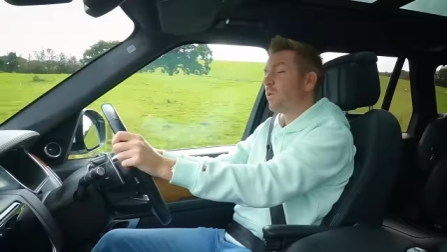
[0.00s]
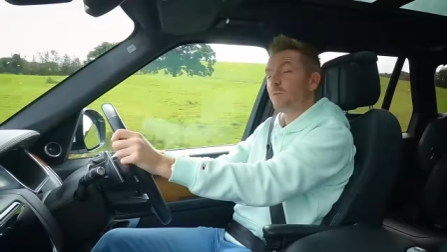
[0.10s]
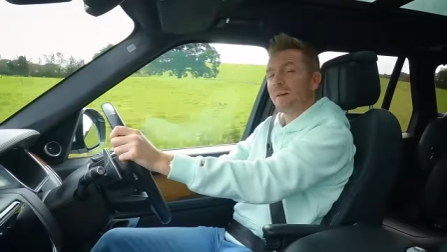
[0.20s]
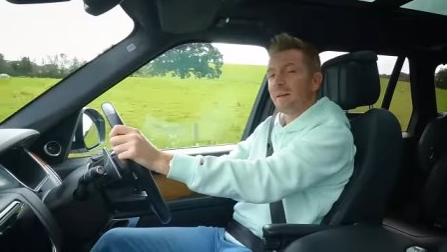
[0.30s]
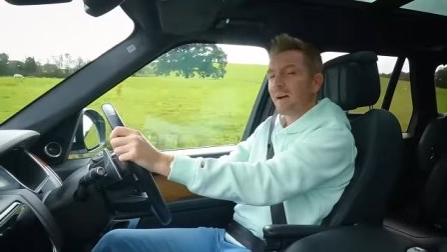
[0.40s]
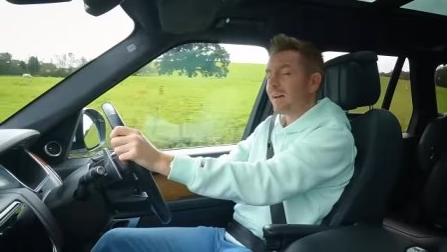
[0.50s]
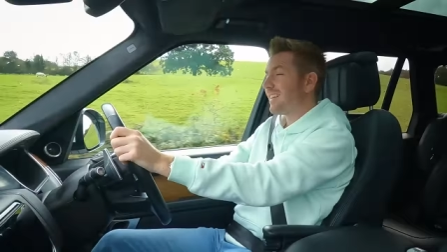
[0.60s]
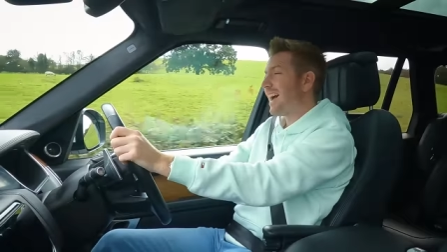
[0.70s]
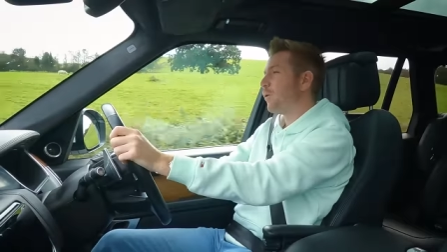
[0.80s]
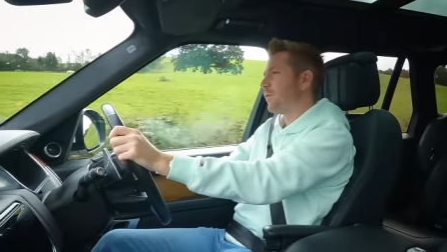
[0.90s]
There would be a
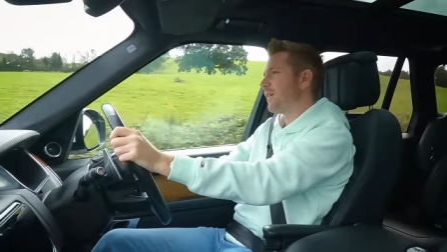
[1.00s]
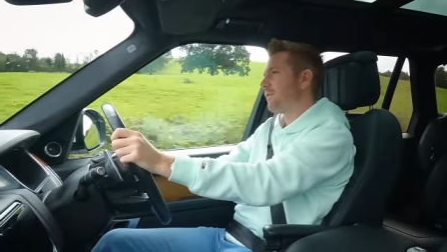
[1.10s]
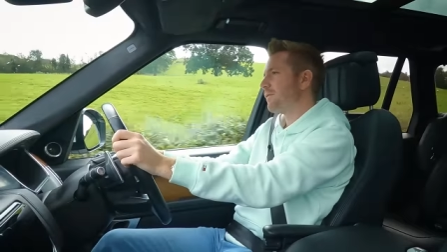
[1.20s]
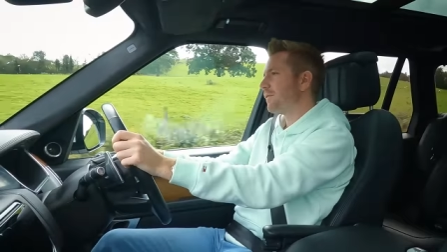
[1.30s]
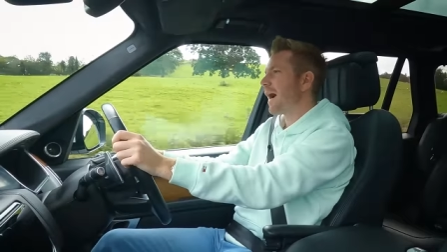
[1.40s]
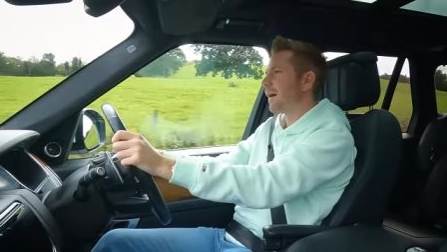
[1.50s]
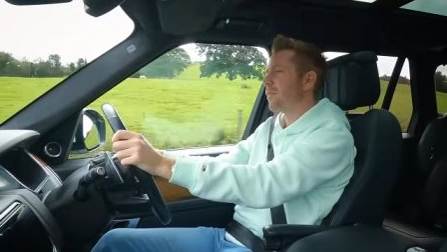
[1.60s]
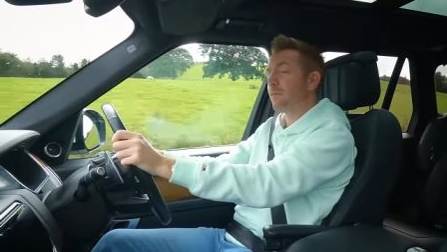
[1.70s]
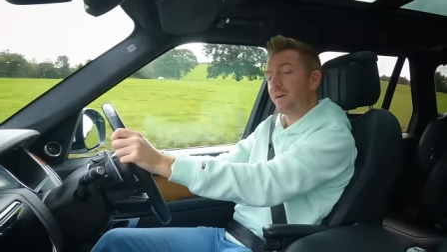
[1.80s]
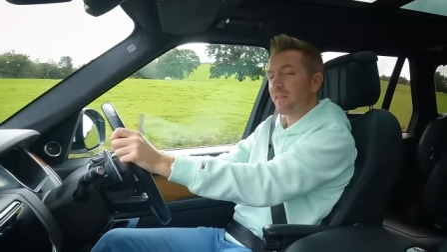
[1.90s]
nice, healthy, fat
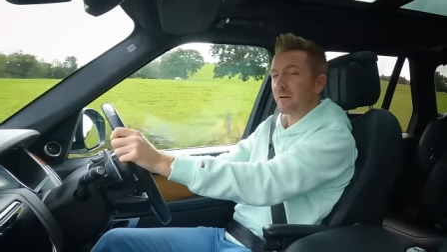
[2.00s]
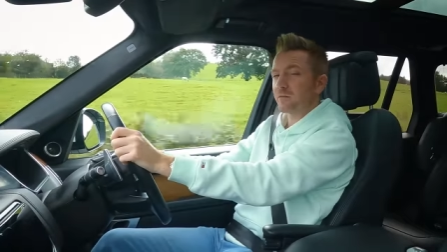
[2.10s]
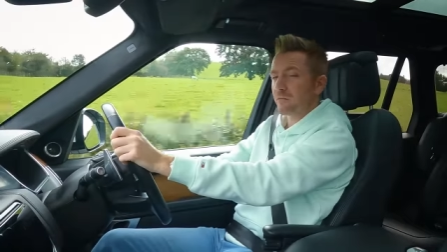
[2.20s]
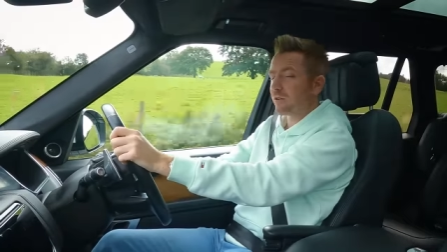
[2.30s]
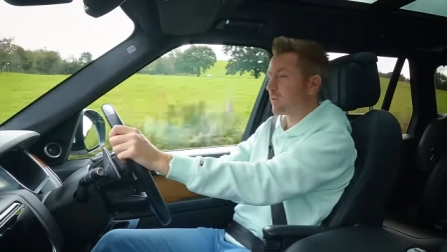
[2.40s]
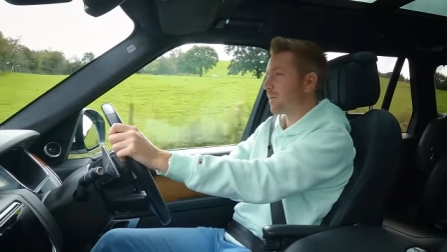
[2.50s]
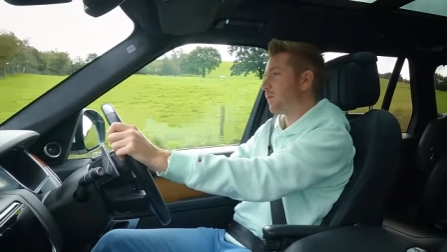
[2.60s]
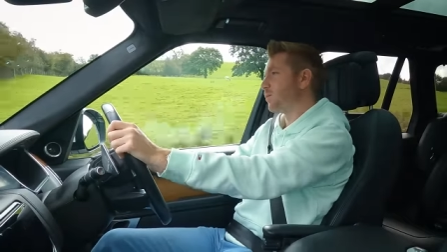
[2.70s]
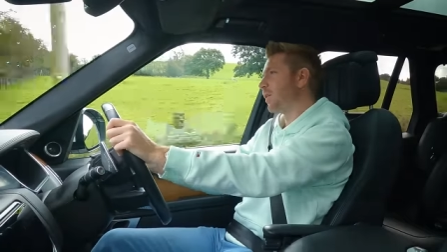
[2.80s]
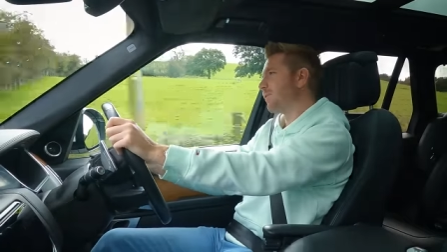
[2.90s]

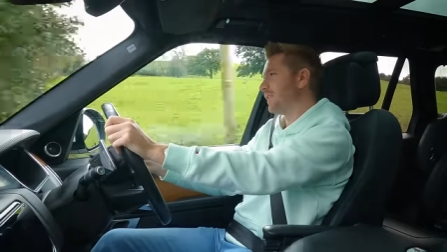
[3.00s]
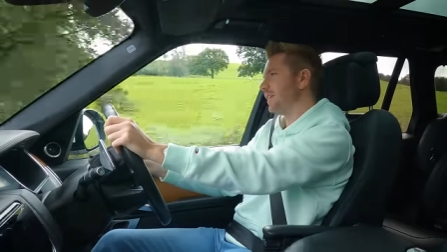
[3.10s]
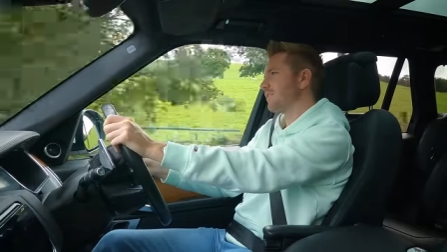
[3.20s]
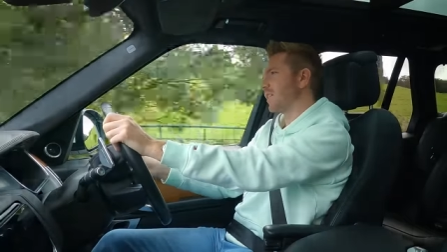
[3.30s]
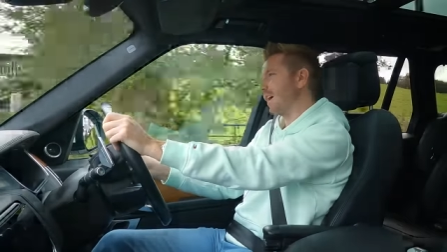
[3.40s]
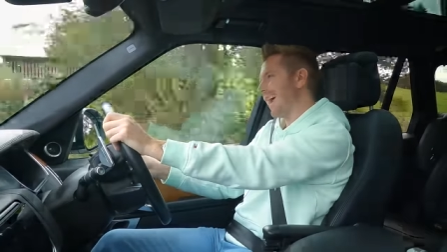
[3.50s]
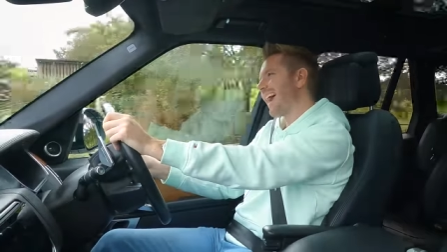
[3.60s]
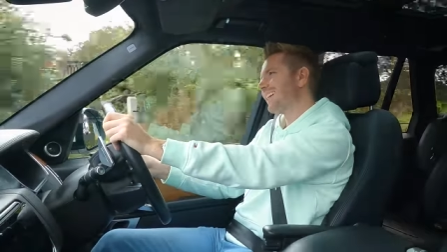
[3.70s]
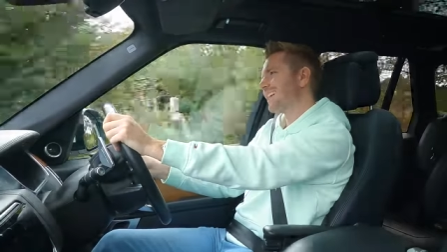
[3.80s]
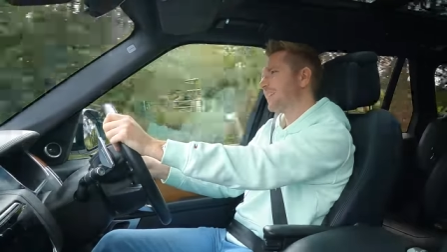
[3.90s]
£3,300 profit in this car
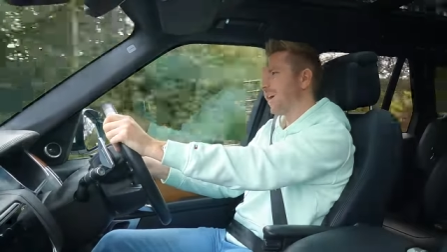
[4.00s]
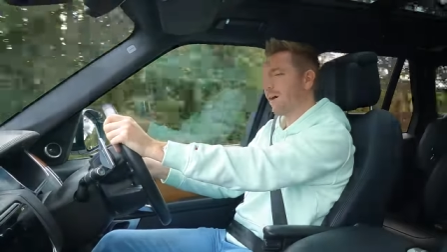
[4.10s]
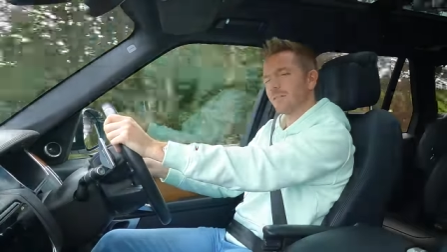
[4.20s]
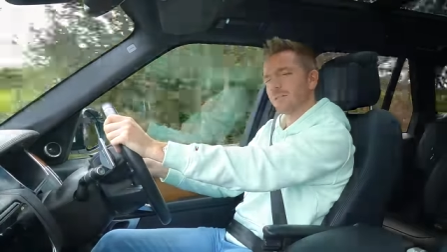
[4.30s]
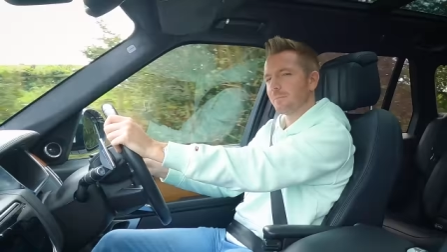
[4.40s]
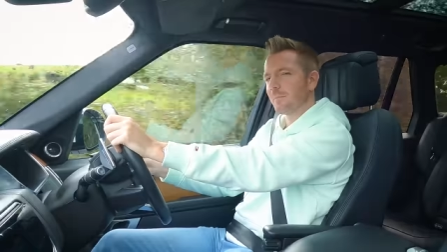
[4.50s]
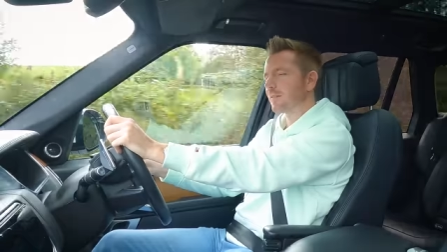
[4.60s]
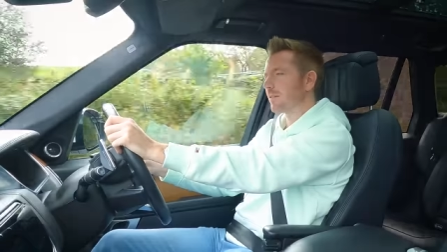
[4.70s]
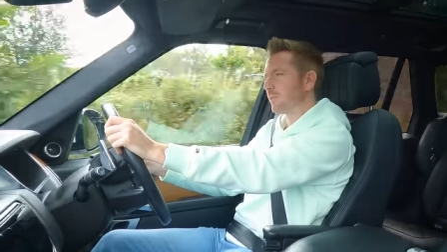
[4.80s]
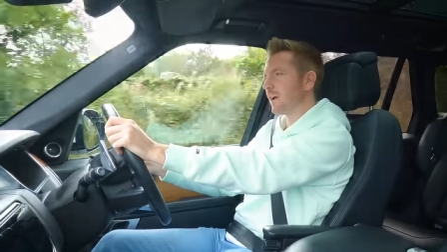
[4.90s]
had I not
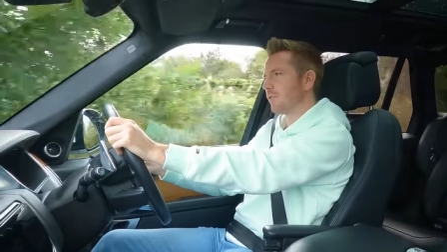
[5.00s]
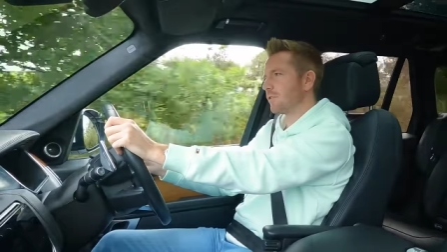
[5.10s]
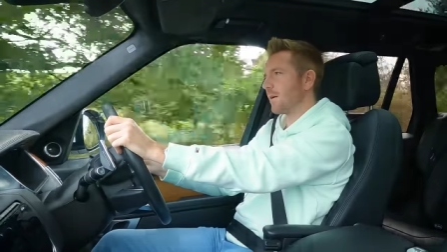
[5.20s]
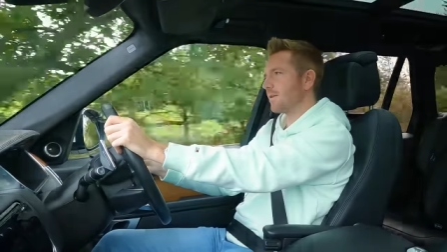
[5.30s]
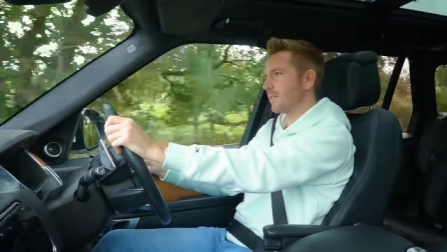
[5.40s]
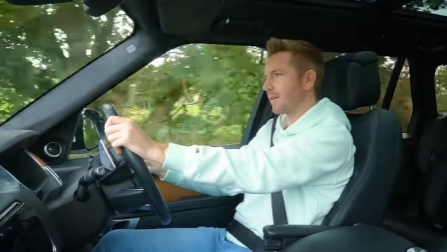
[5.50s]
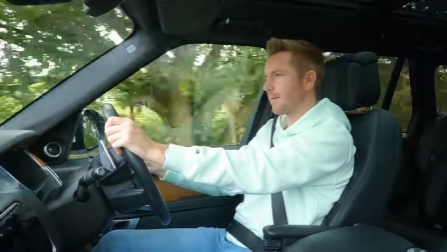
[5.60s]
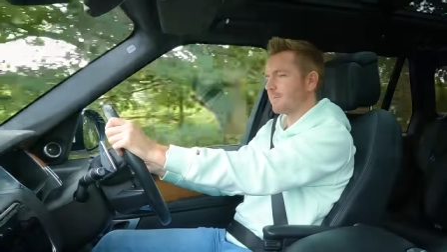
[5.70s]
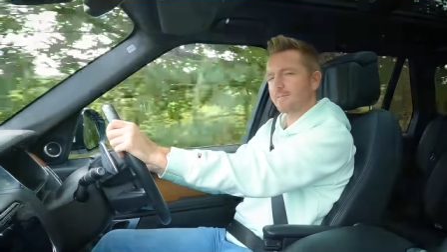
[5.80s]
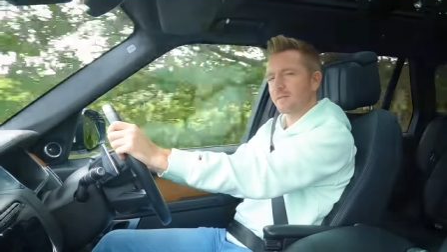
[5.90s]
massively overspent on
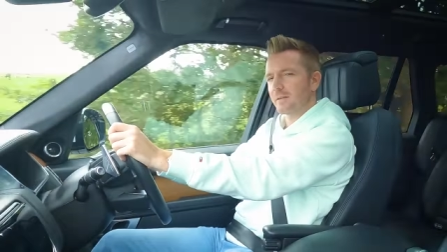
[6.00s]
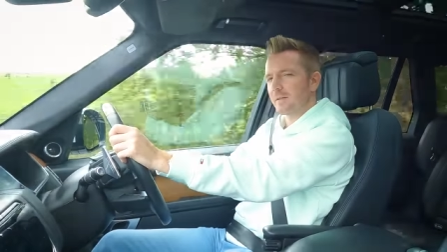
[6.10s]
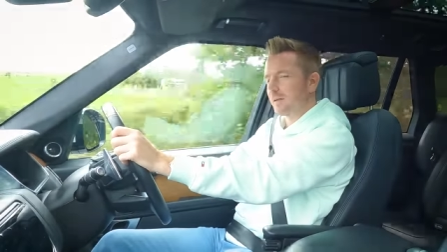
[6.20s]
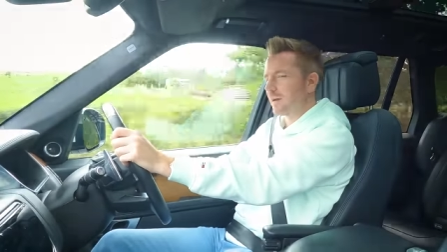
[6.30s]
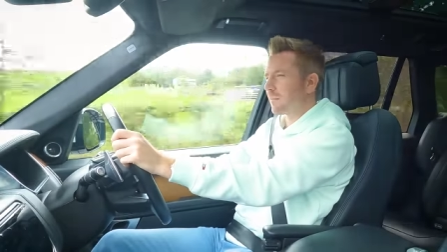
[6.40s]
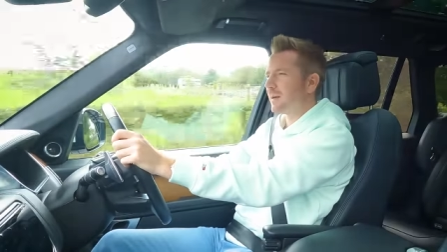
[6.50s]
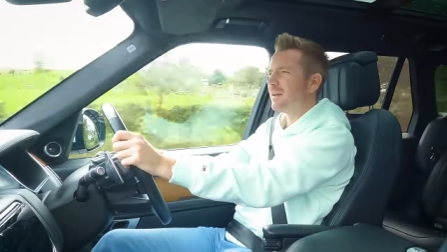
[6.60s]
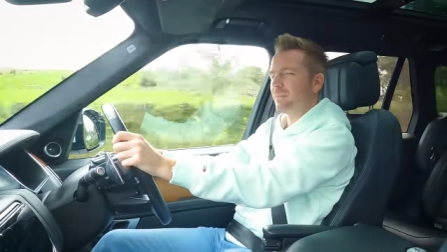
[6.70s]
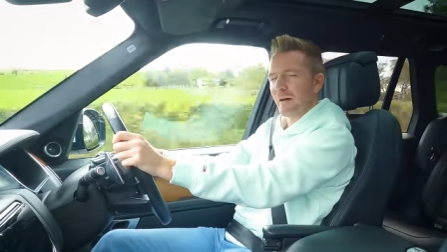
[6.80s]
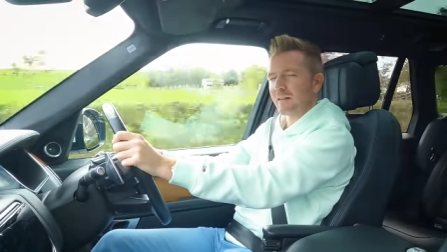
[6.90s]
it. And I
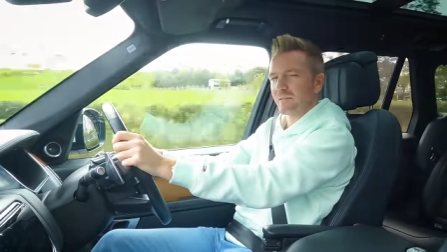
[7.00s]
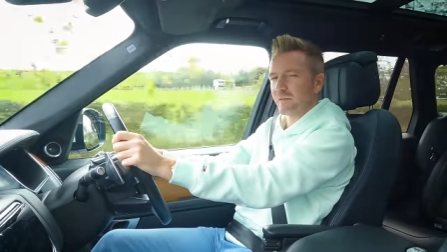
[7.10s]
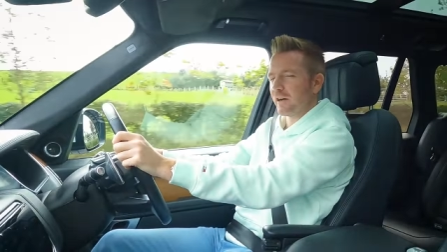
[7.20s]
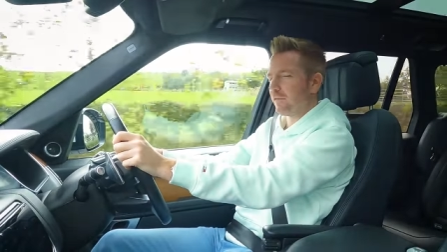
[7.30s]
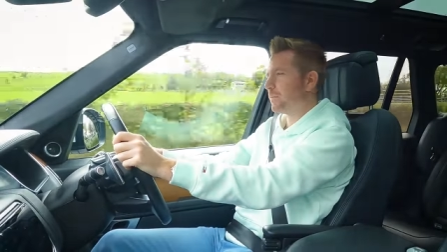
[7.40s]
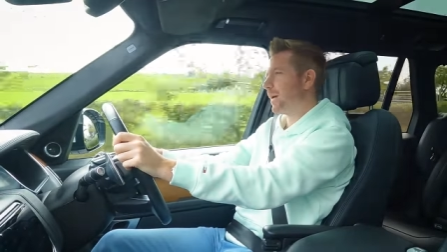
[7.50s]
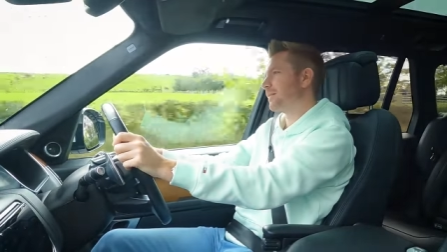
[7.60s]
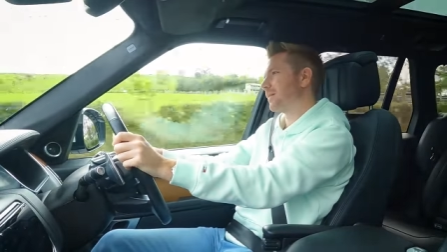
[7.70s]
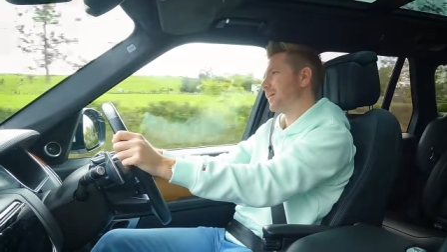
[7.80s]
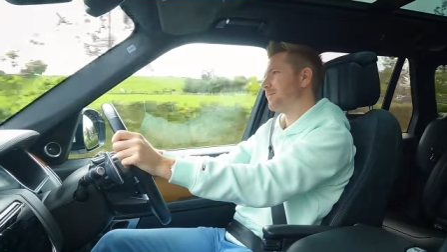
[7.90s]
mean massively
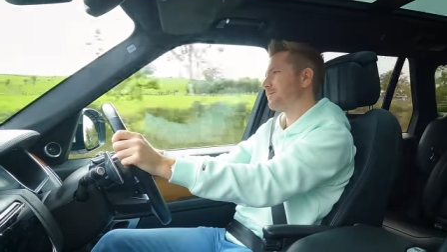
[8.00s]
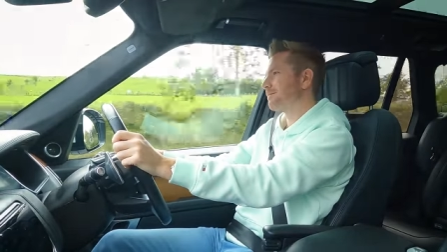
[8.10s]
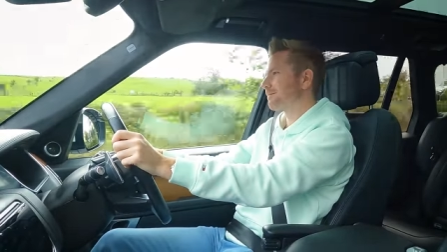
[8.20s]
overspent on it.